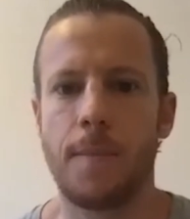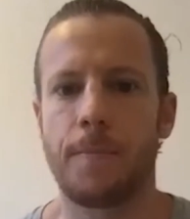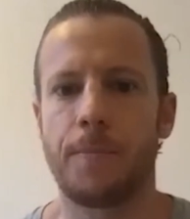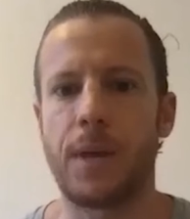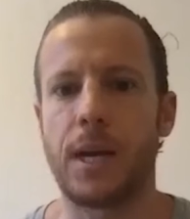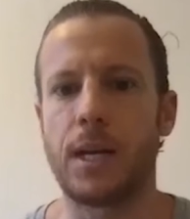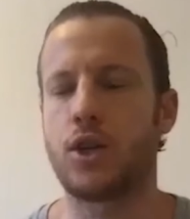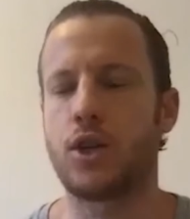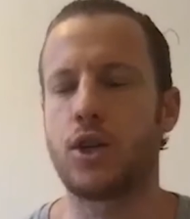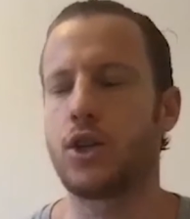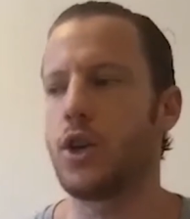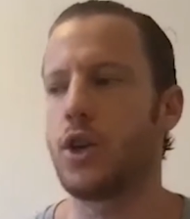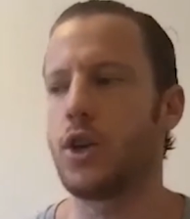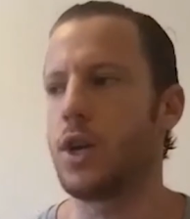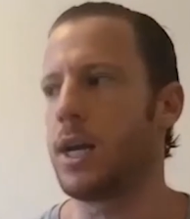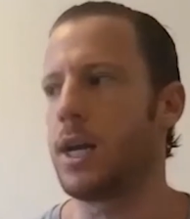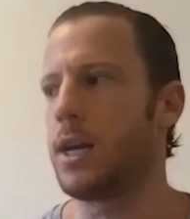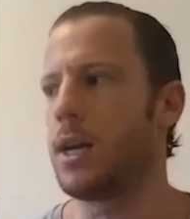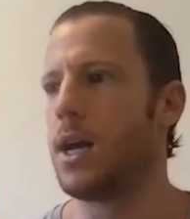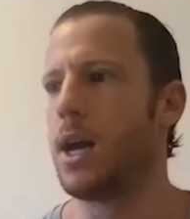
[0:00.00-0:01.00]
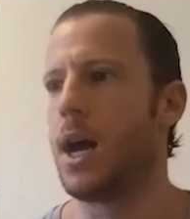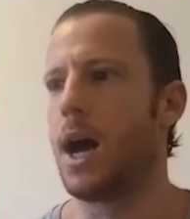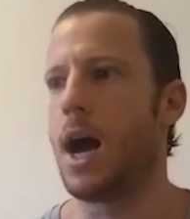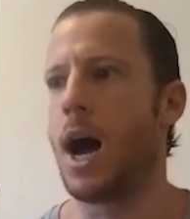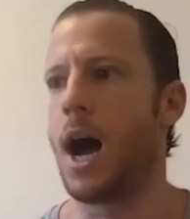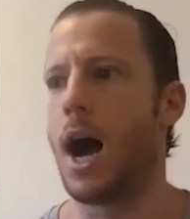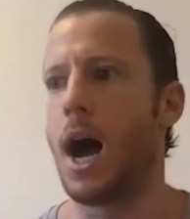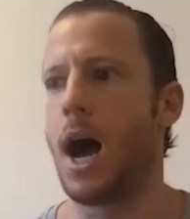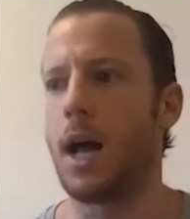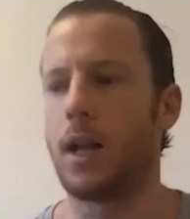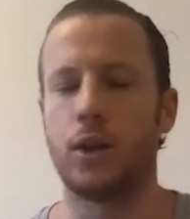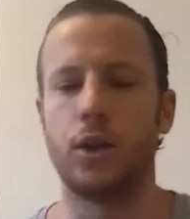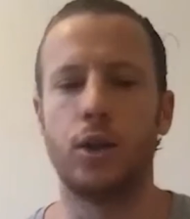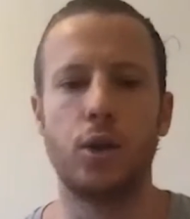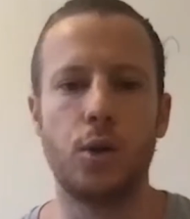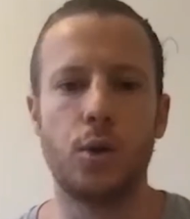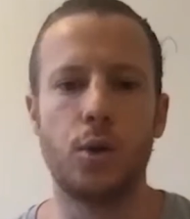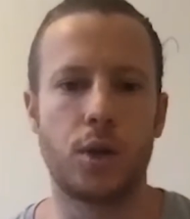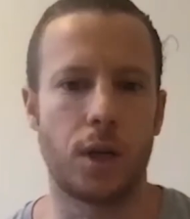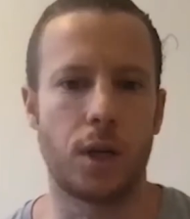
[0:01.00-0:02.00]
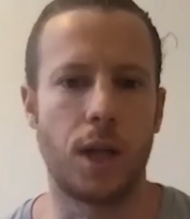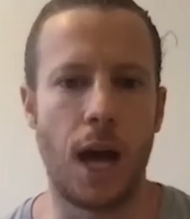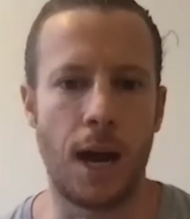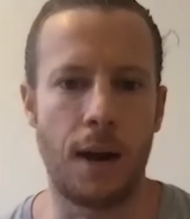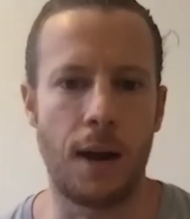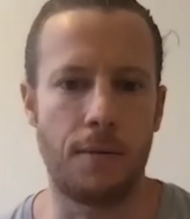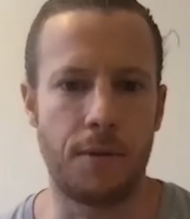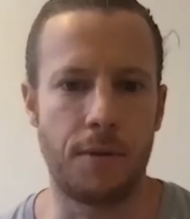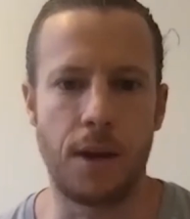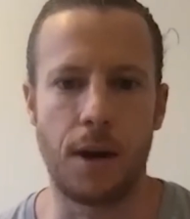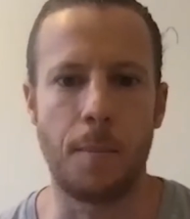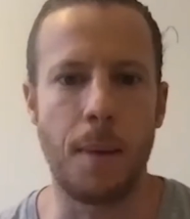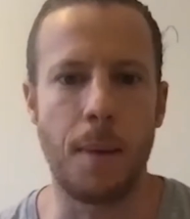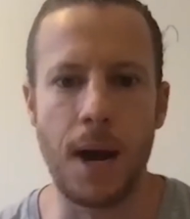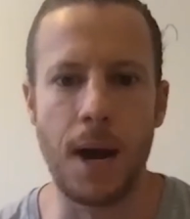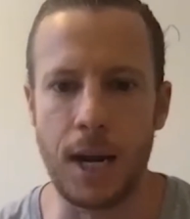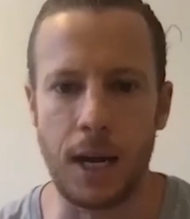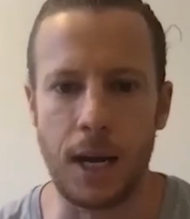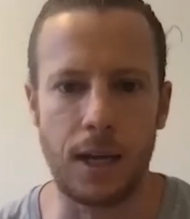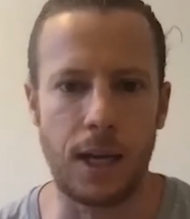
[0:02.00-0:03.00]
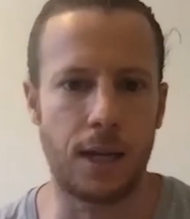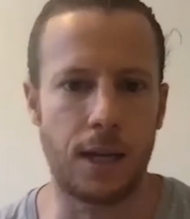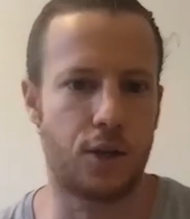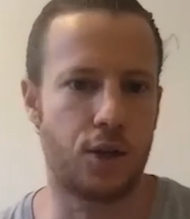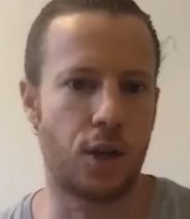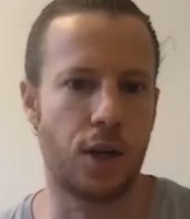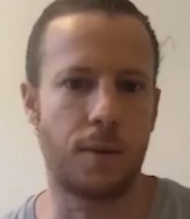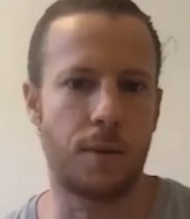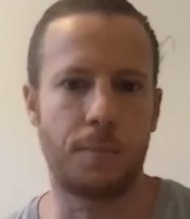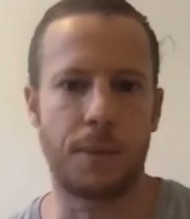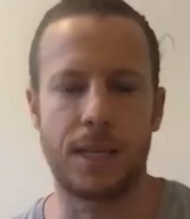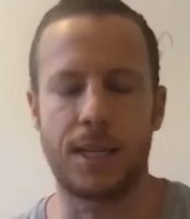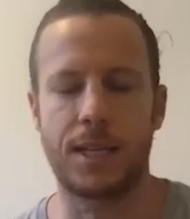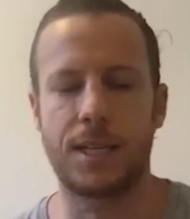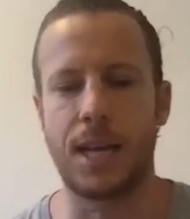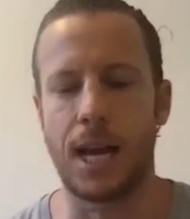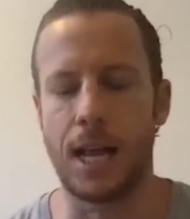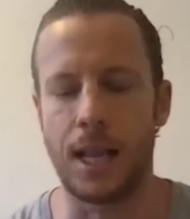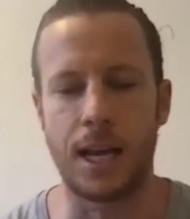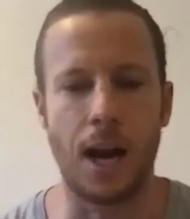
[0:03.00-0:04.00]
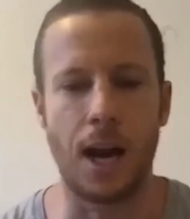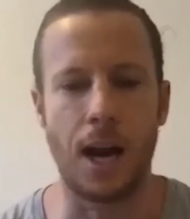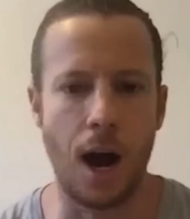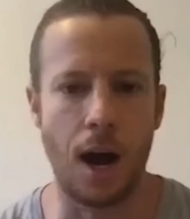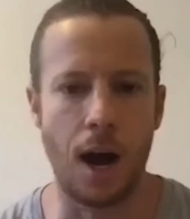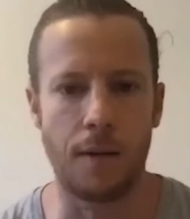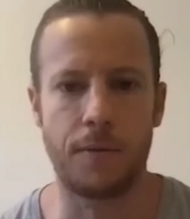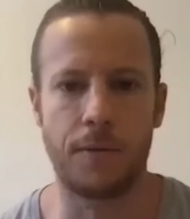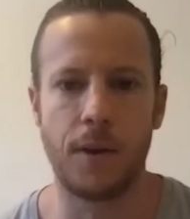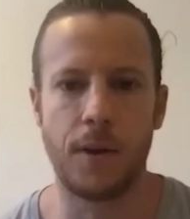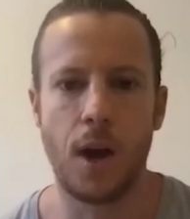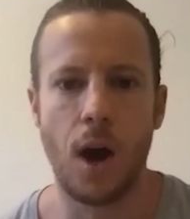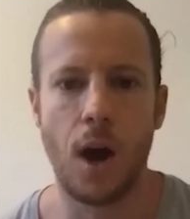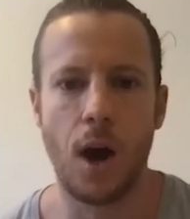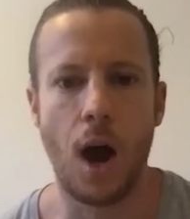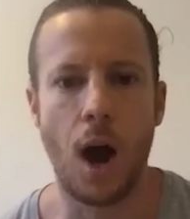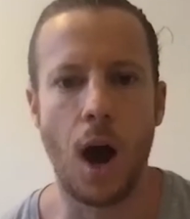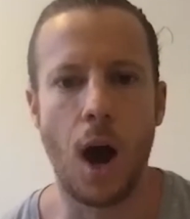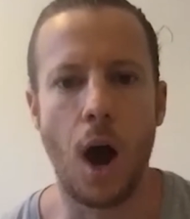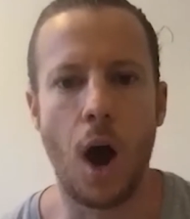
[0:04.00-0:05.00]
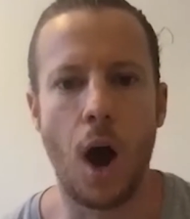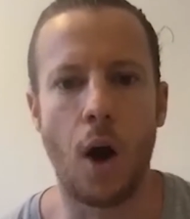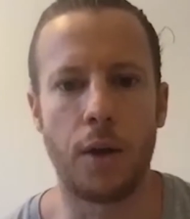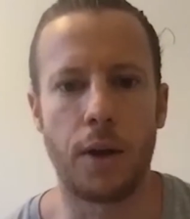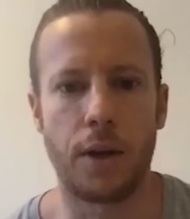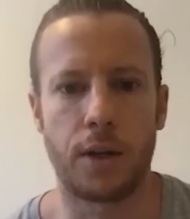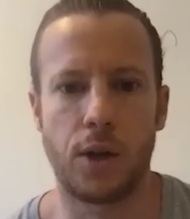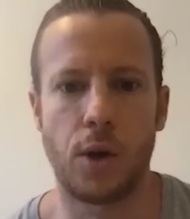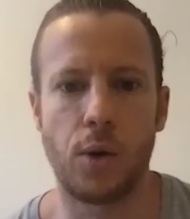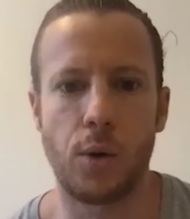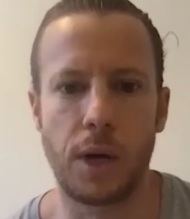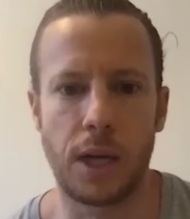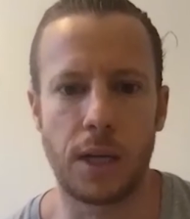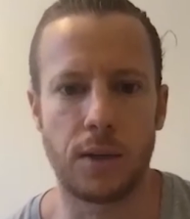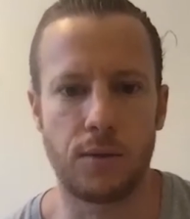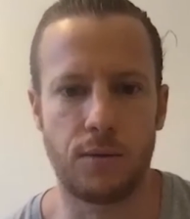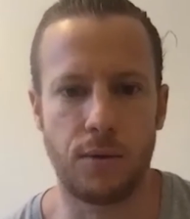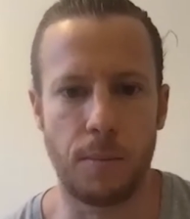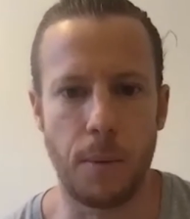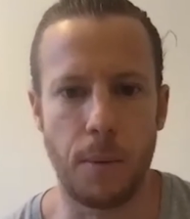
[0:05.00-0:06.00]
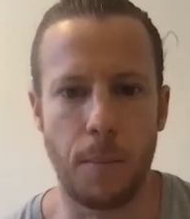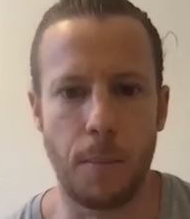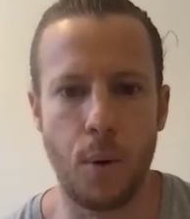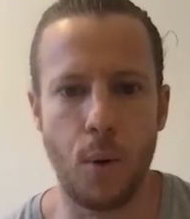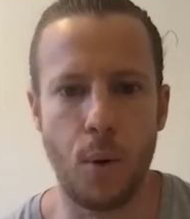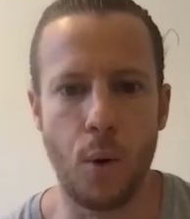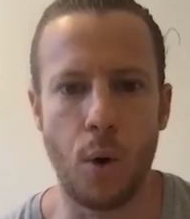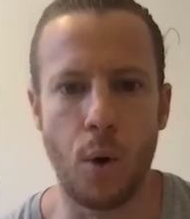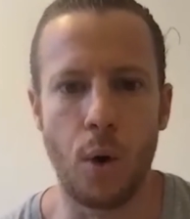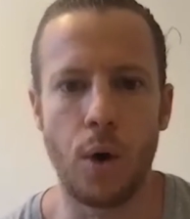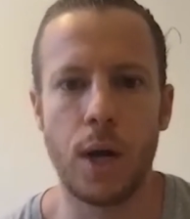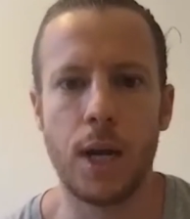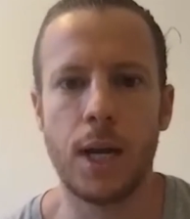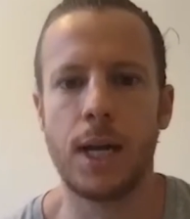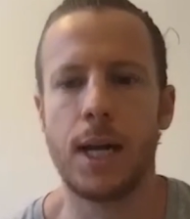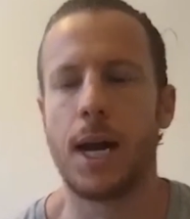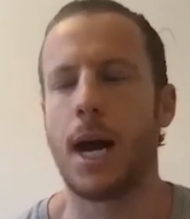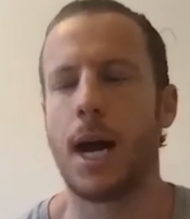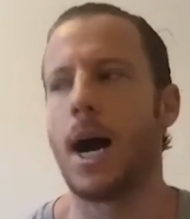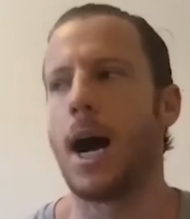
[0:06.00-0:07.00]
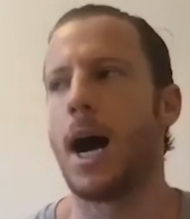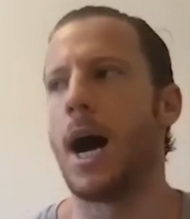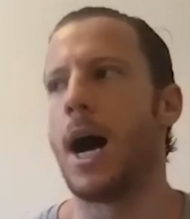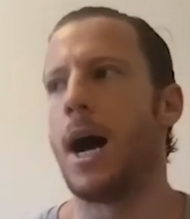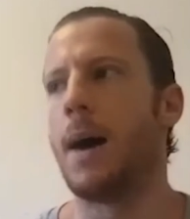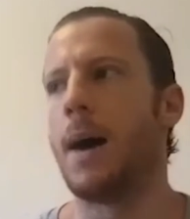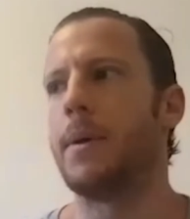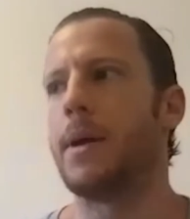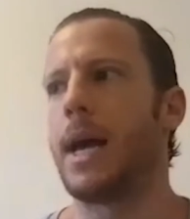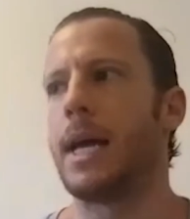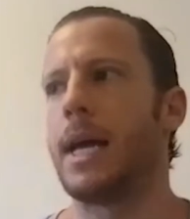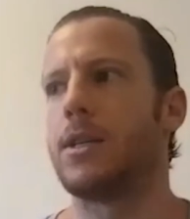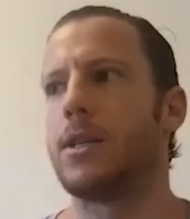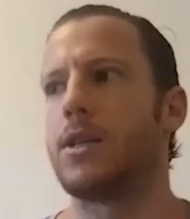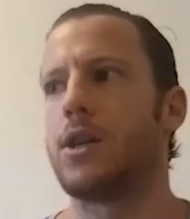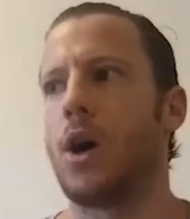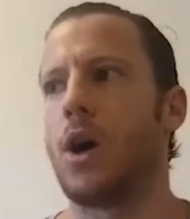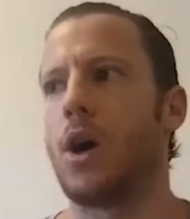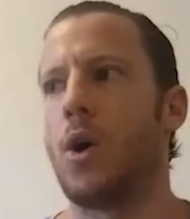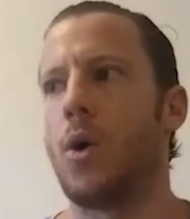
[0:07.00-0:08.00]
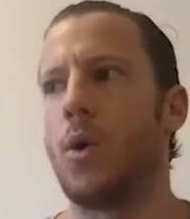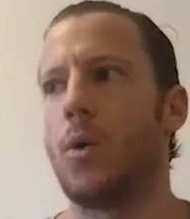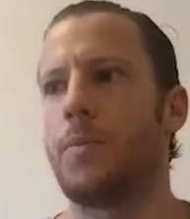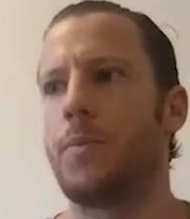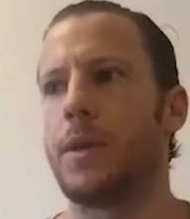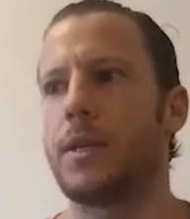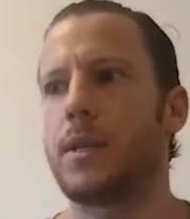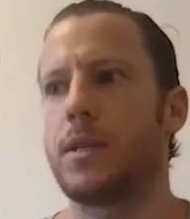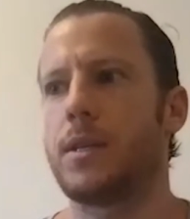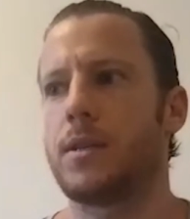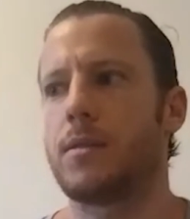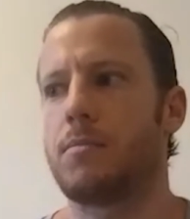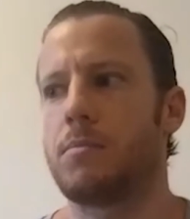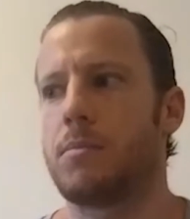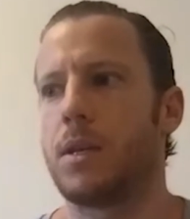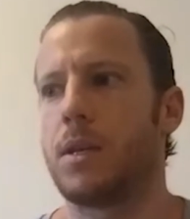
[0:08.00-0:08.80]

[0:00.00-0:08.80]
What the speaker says: they shouldn't lose a lot of their money. It shouldn't be selling off all their tokens from the pool. And so this